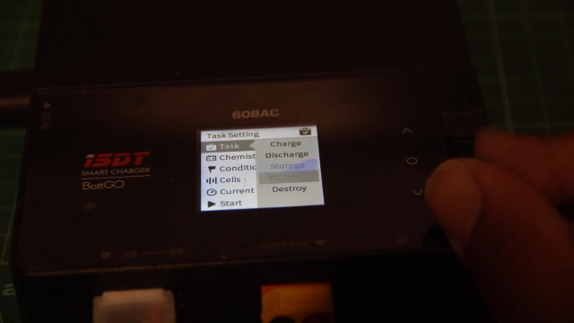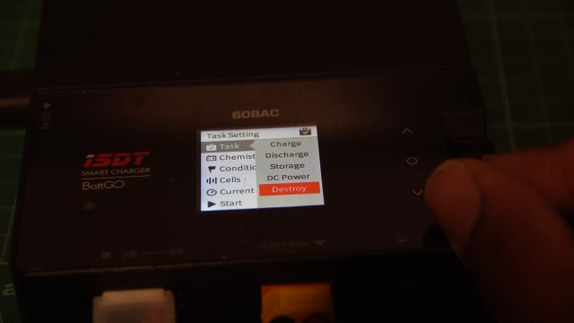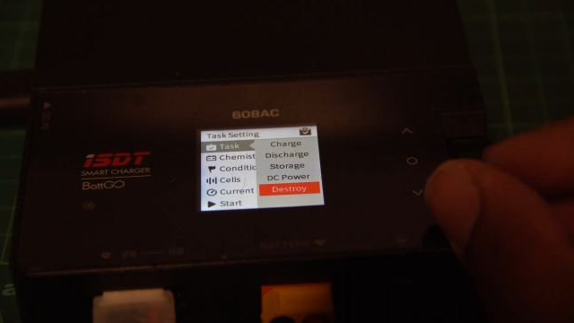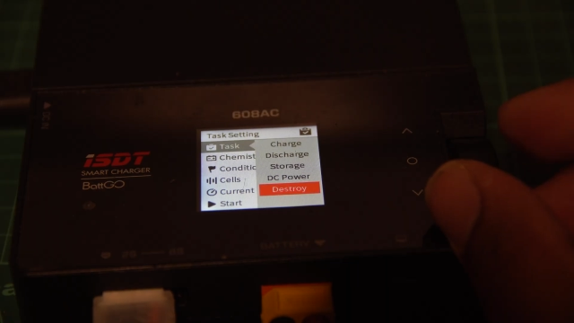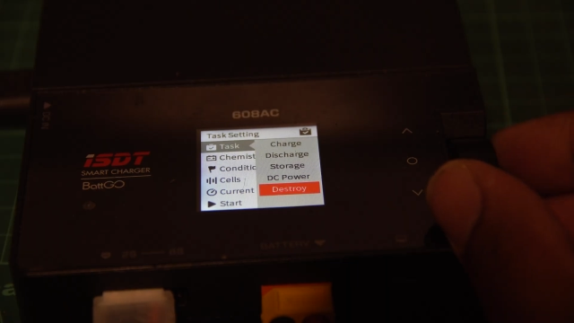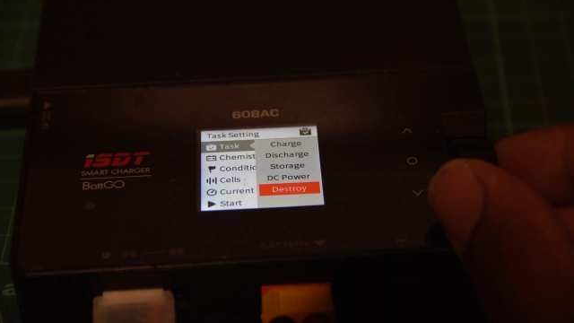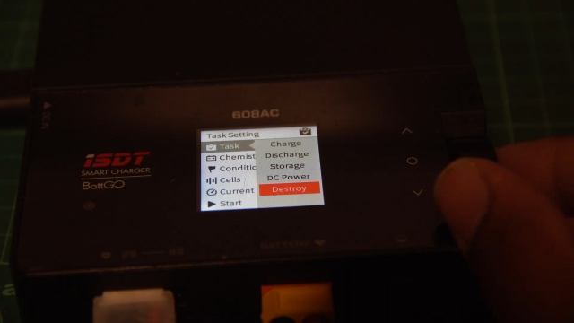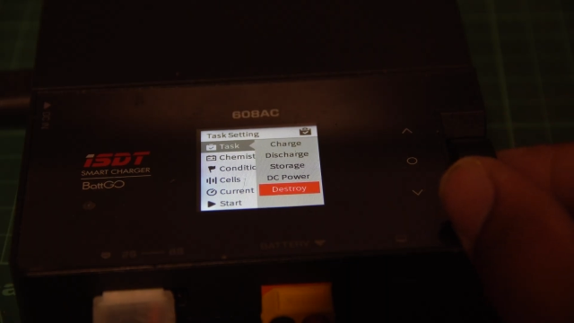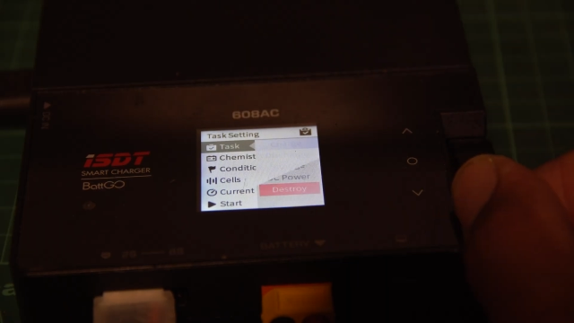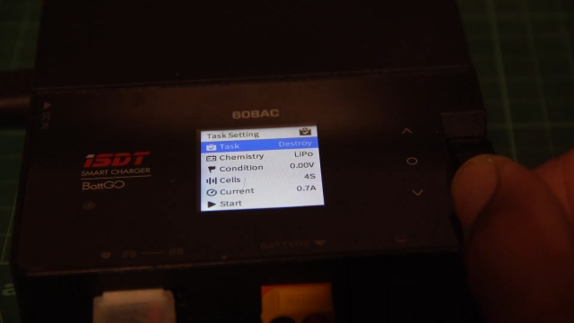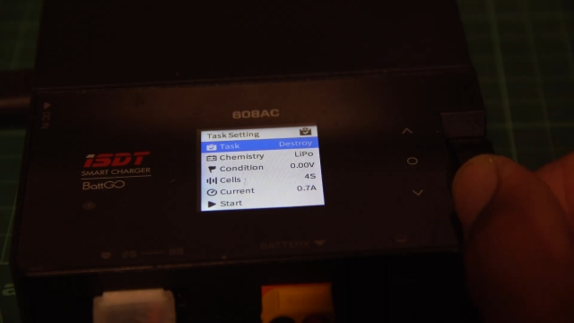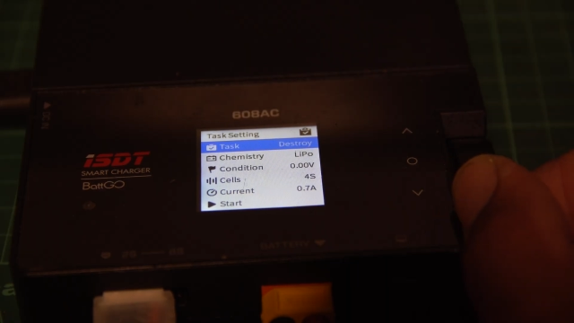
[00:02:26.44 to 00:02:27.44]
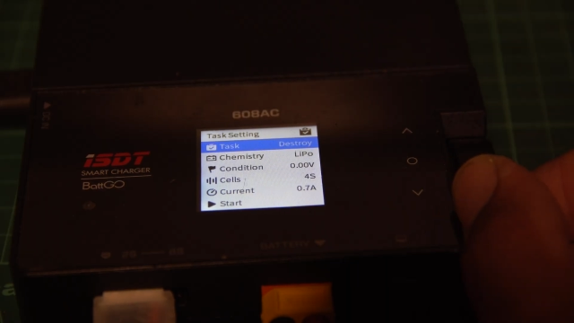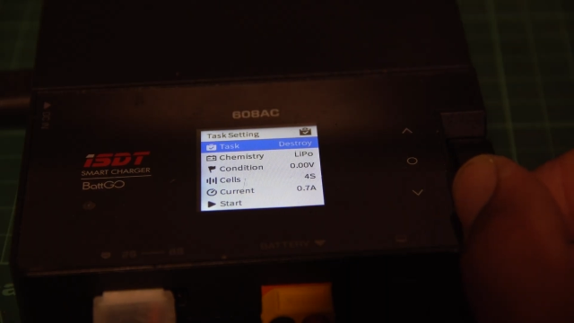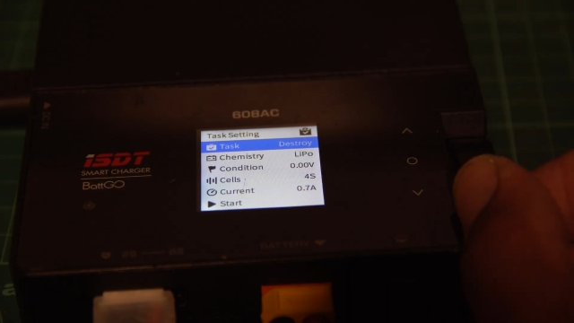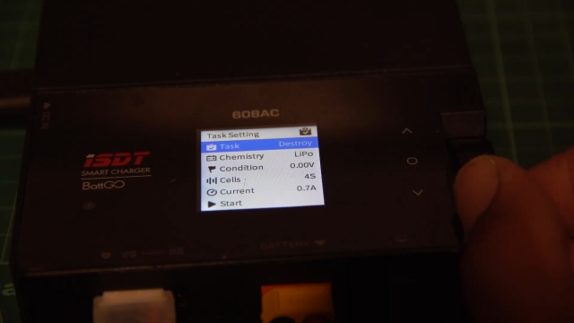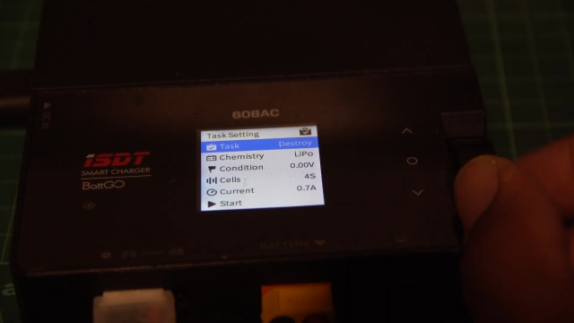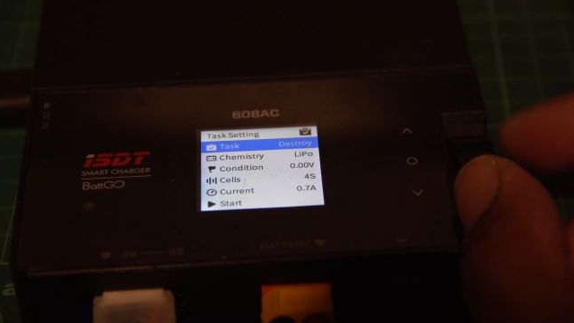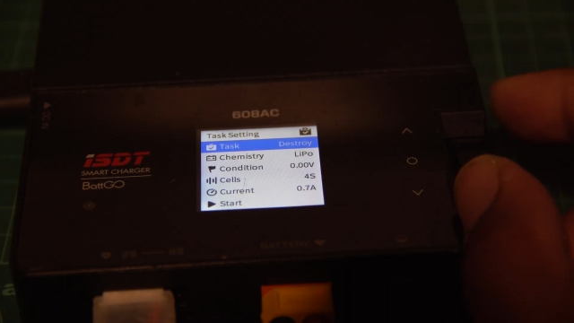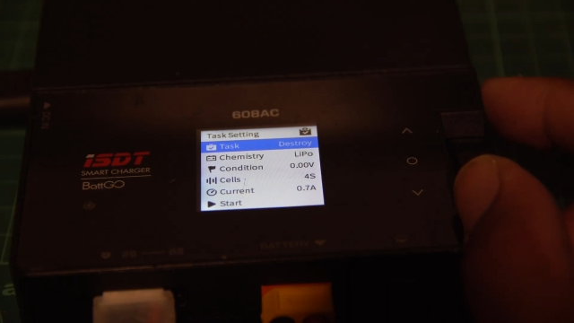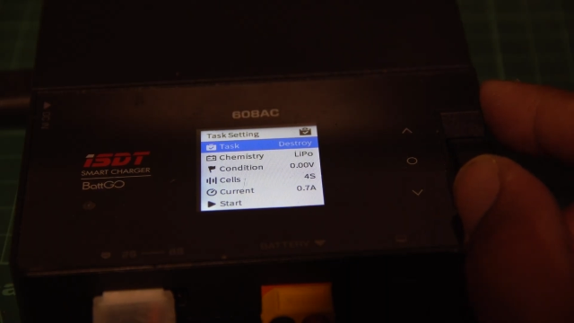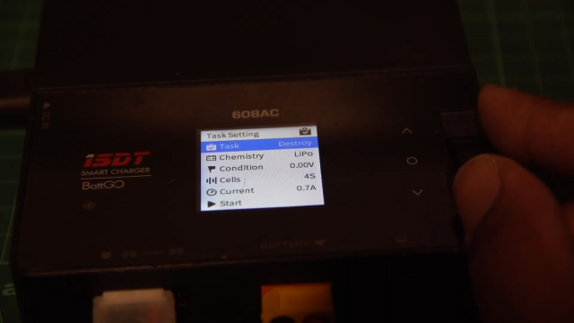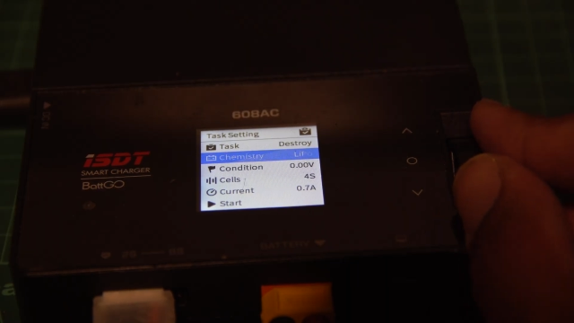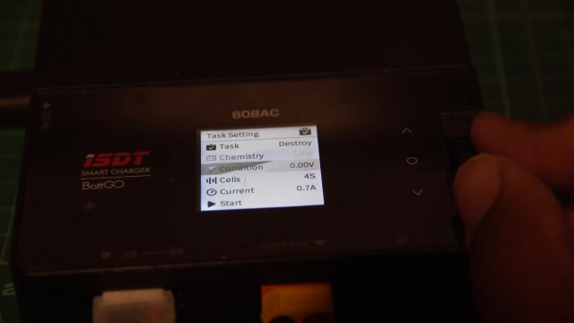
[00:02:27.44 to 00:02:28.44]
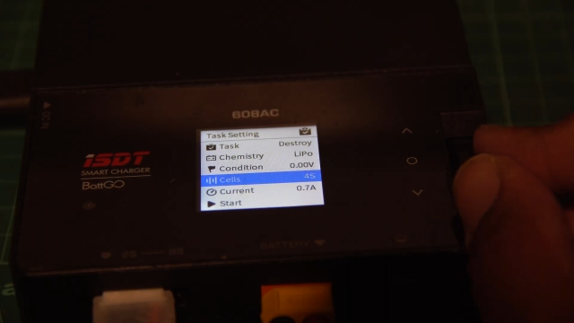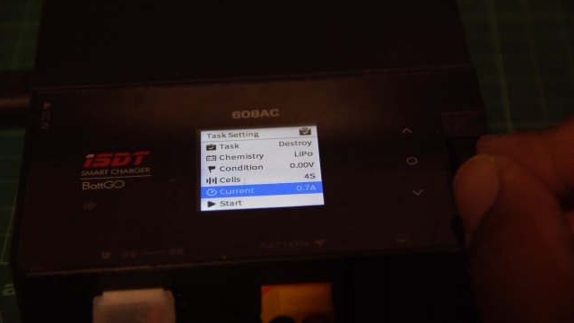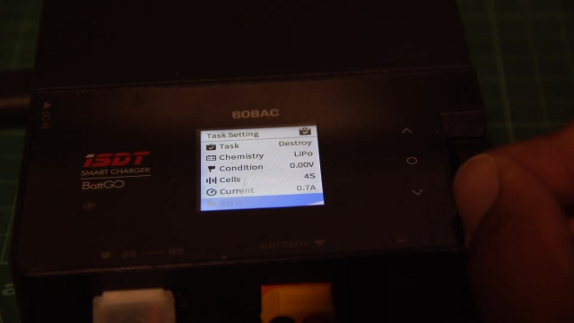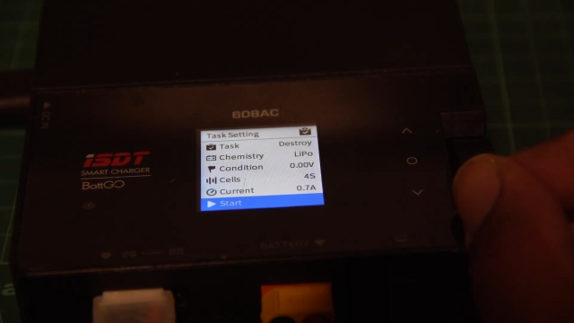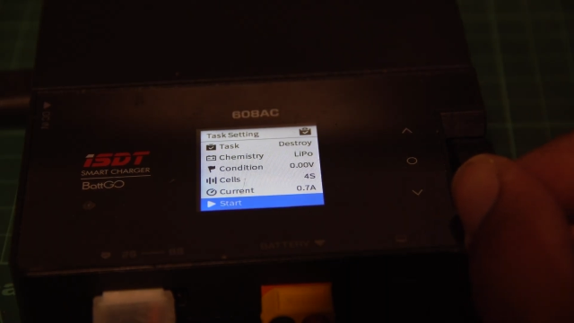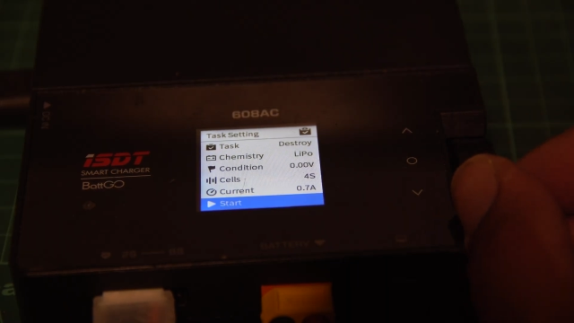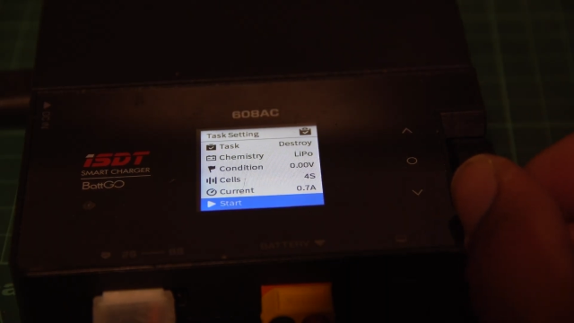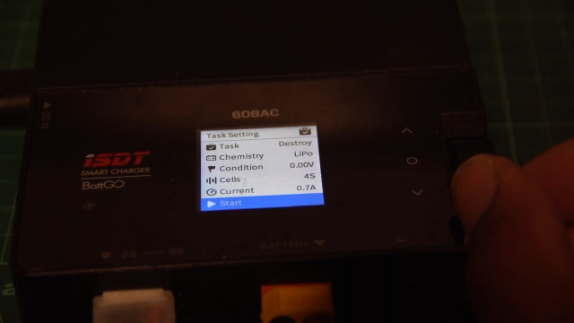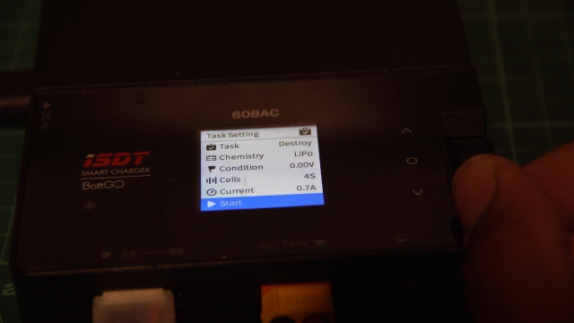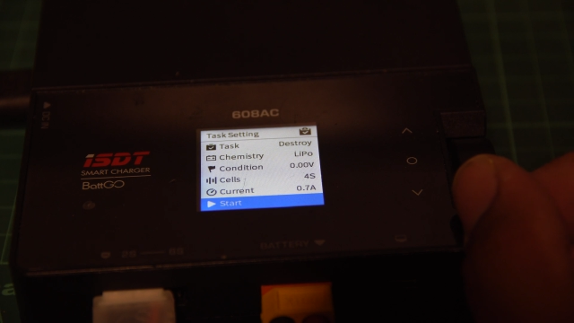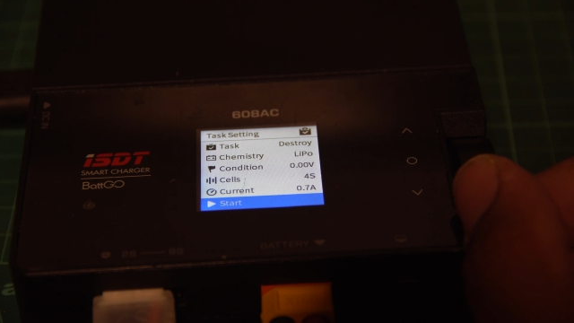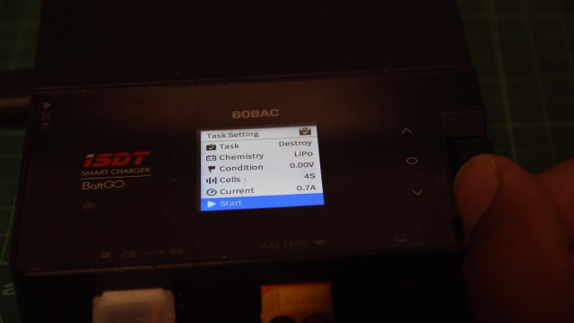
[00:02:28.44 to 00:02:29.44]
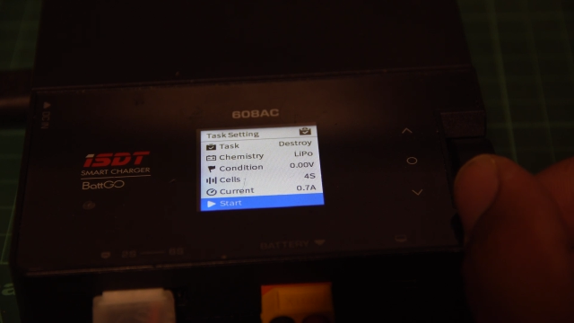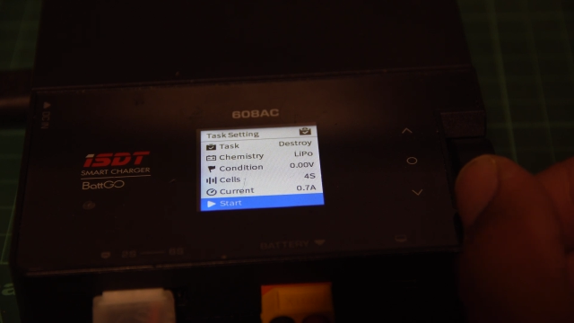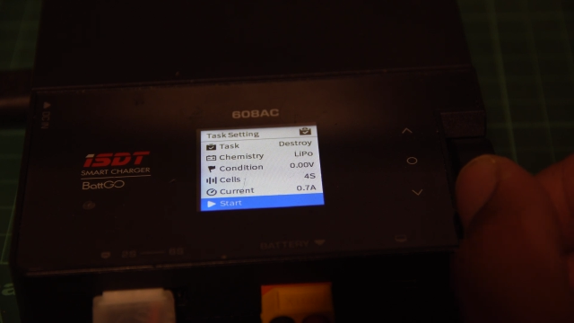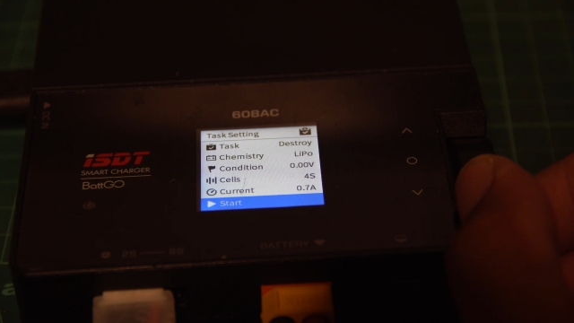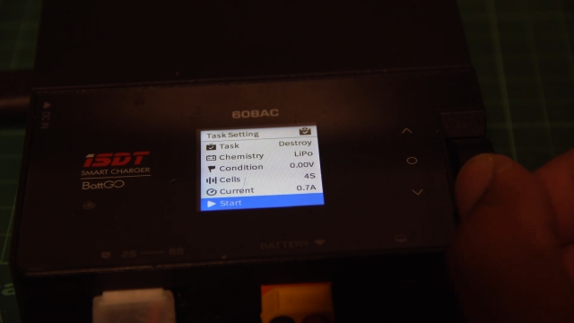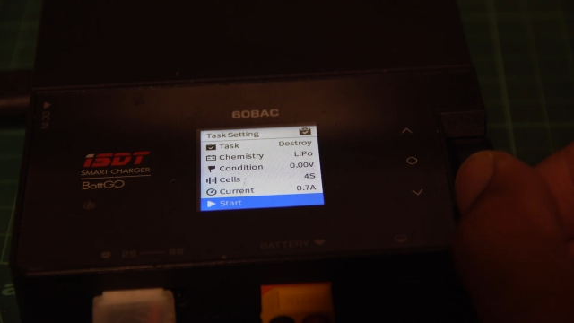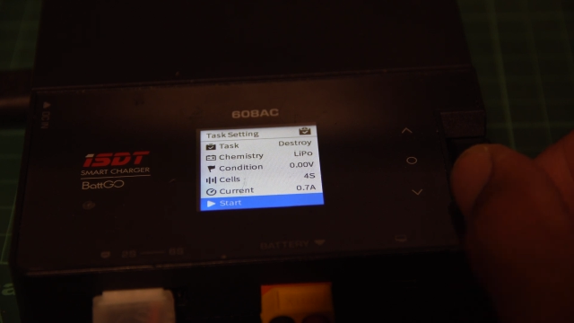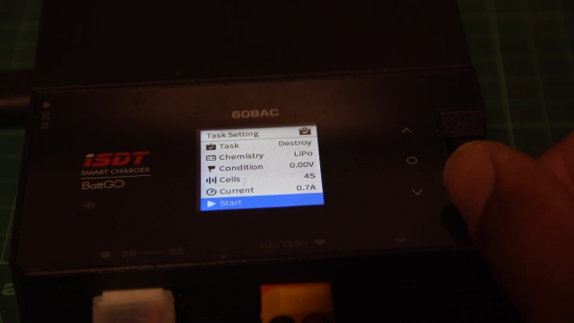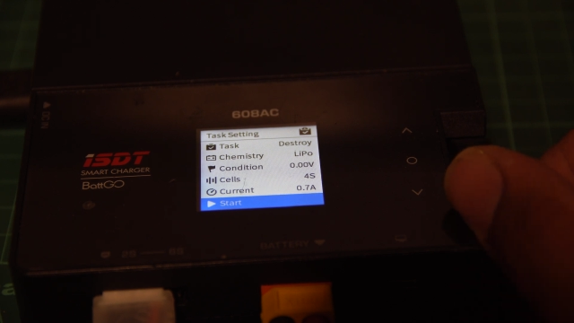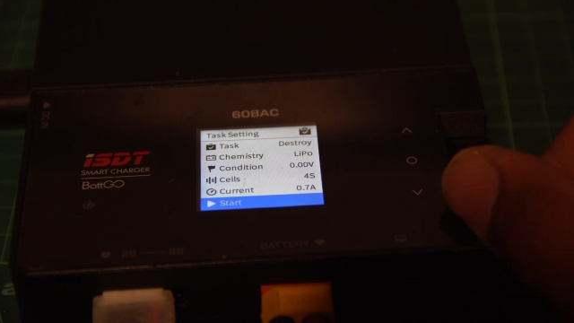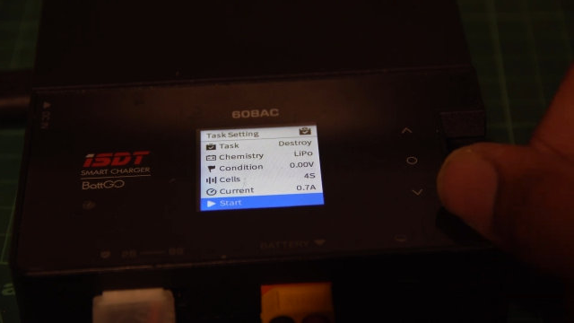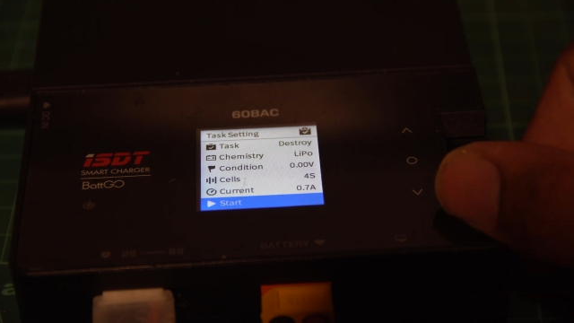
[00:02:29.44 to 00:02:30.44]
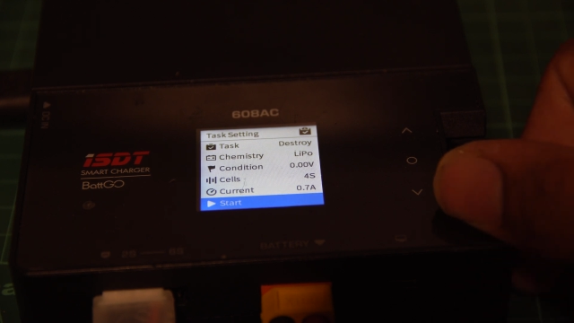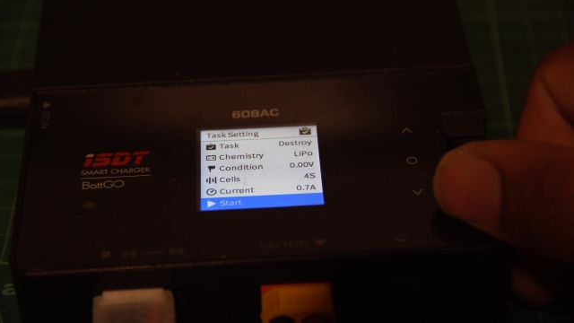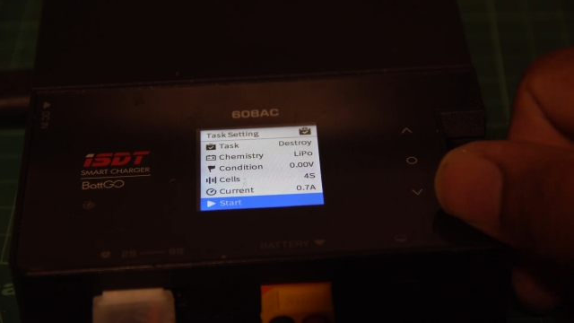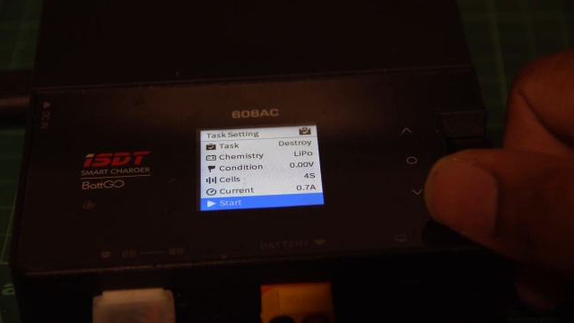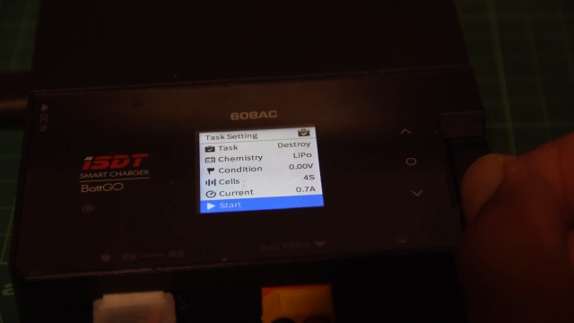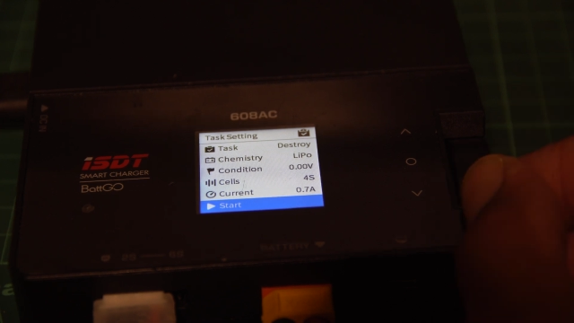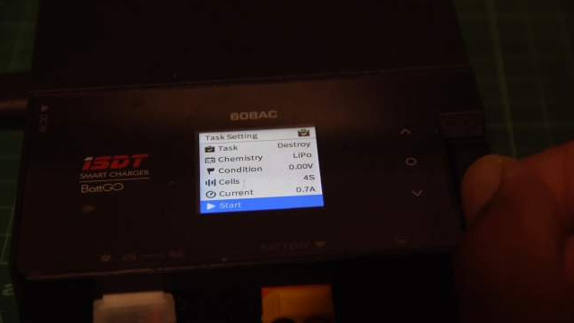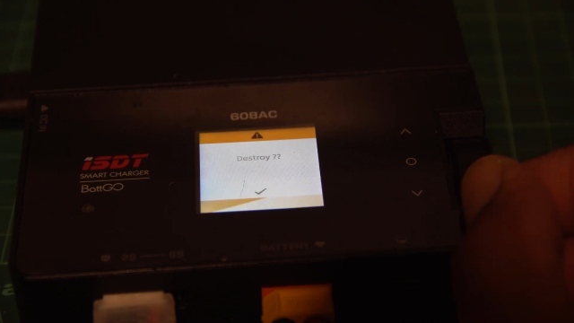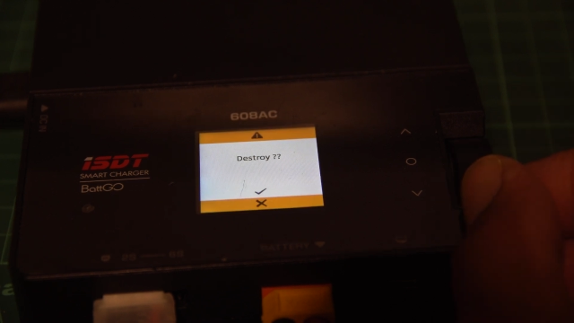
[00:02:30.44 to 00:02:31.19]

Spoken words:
(no speaker visible)